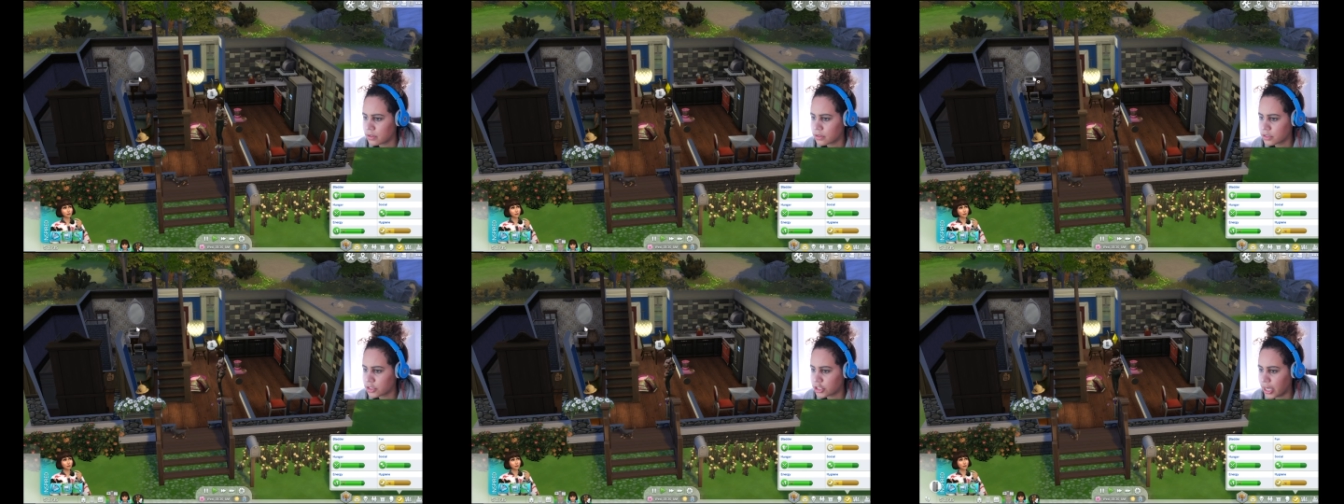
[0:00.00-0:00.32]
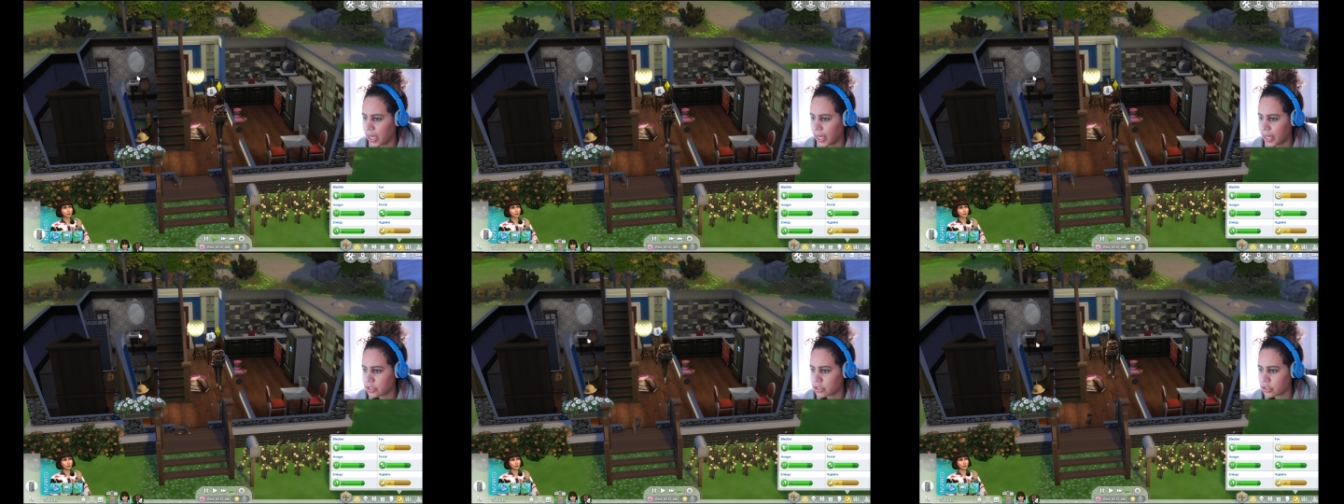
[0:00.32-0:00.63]
She
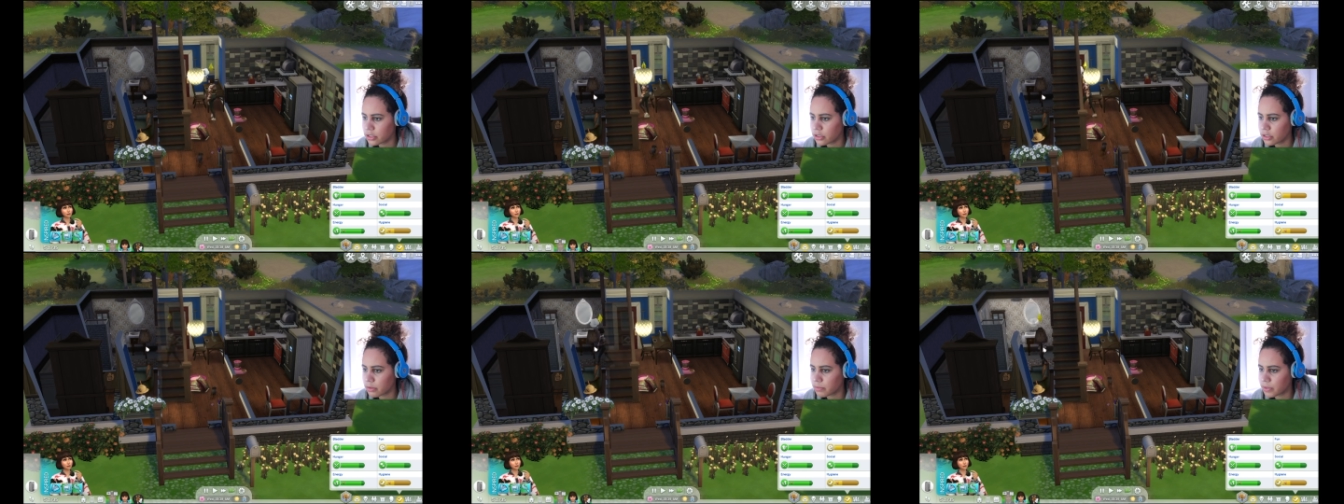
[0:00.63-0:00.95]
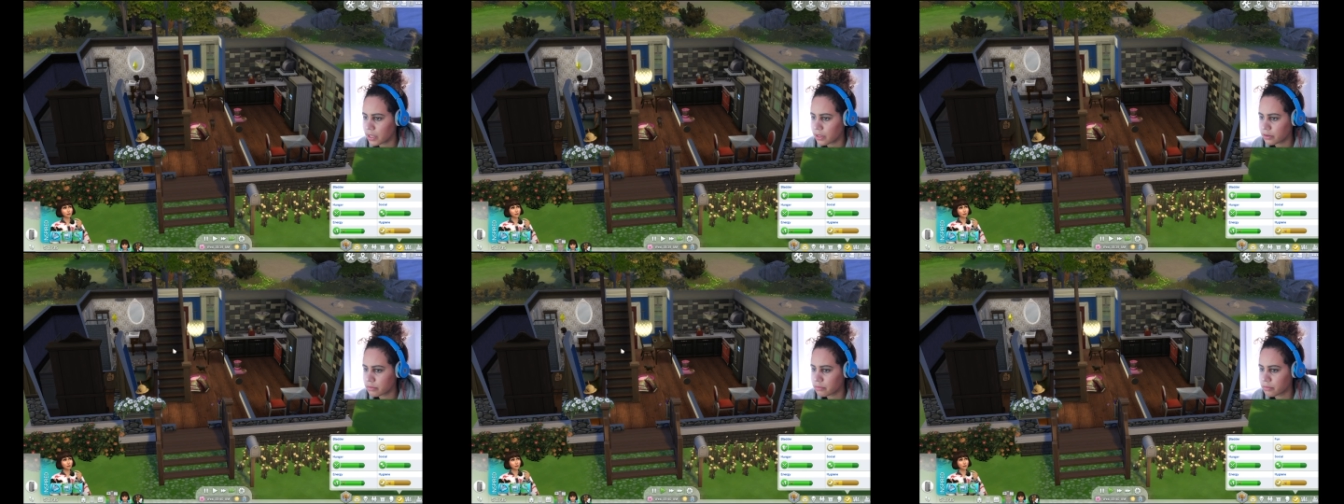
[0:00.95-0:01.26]
had to go to the
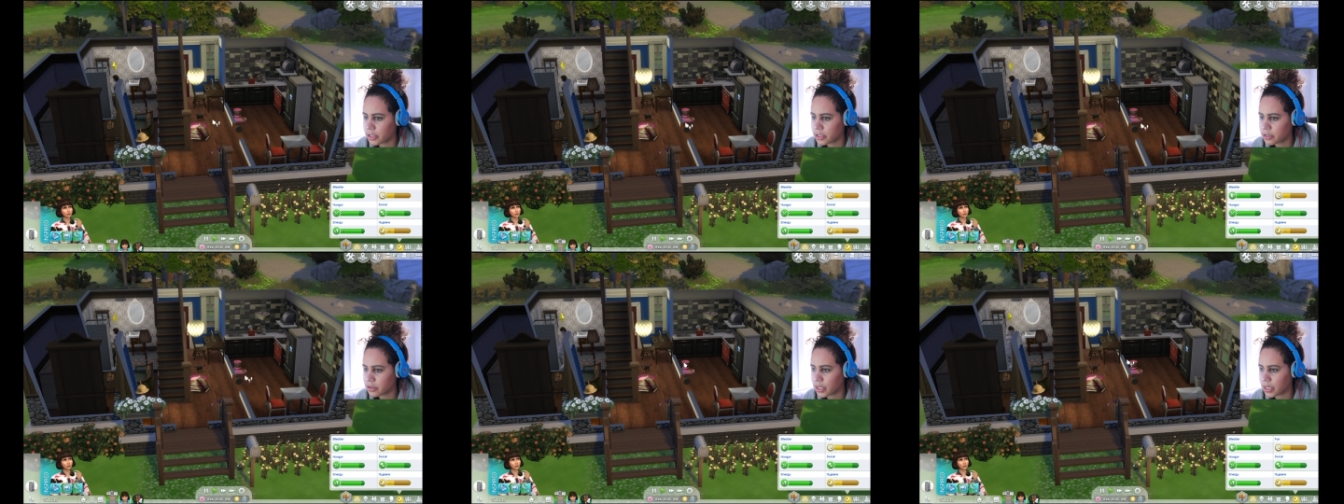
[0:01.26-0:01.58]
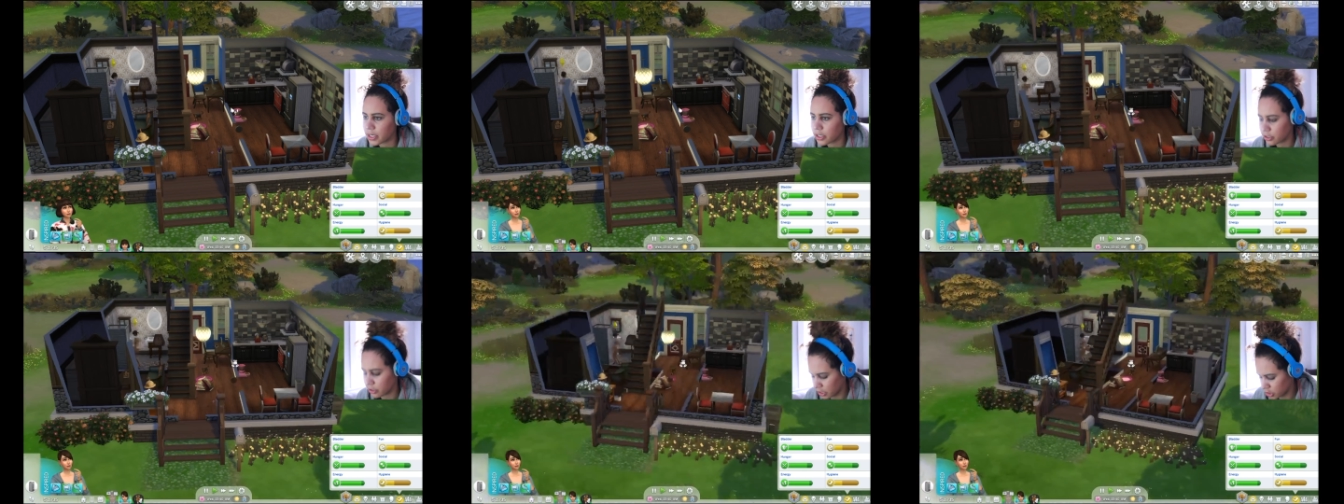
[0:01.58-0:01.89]
bathroom right
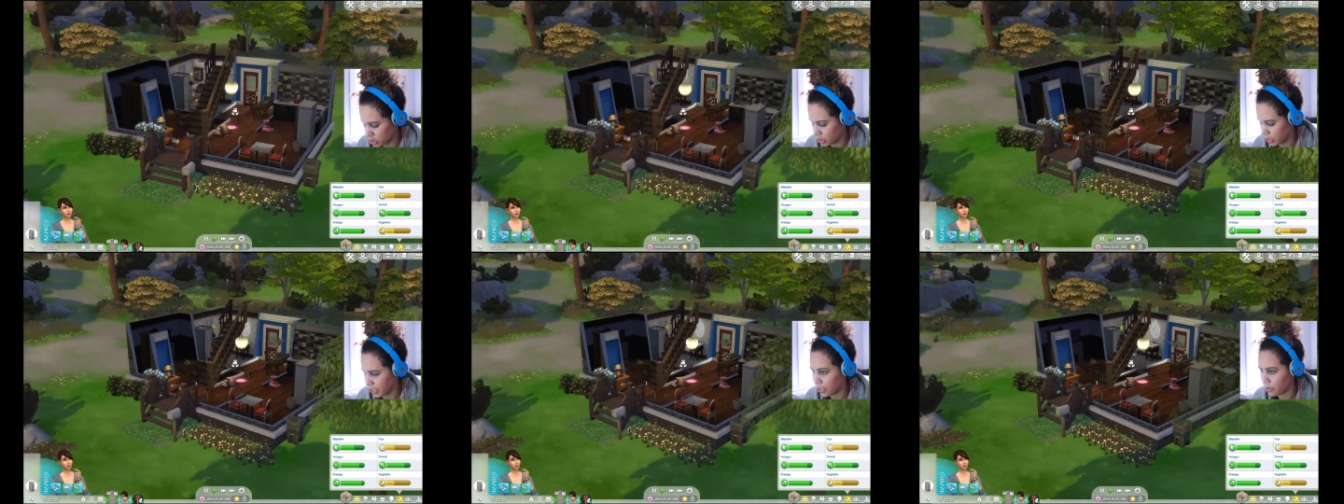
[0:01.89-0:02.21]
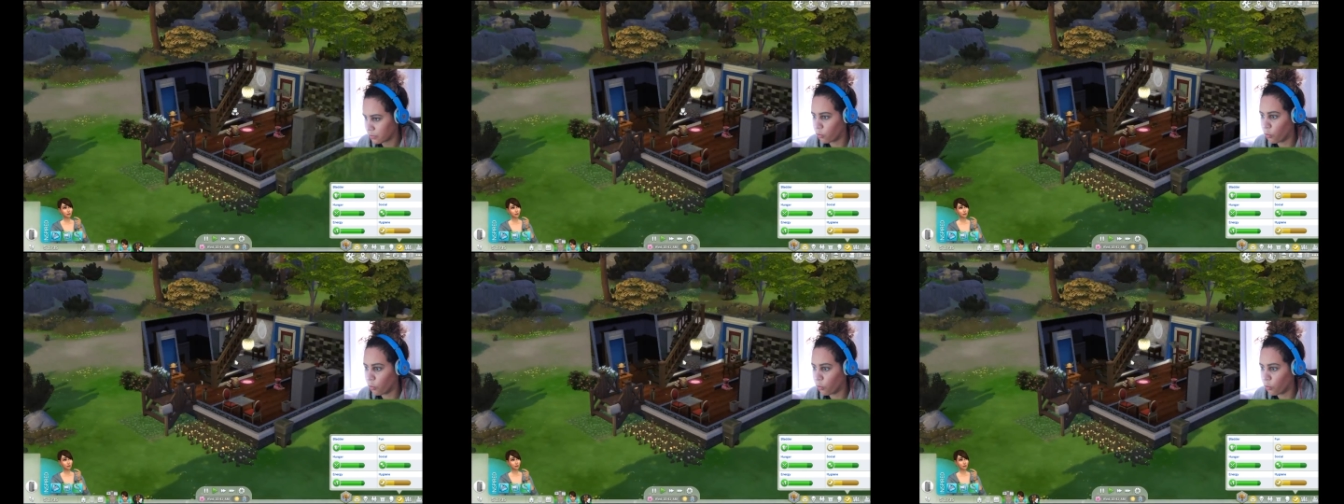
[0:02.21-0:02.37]
there. I think she can't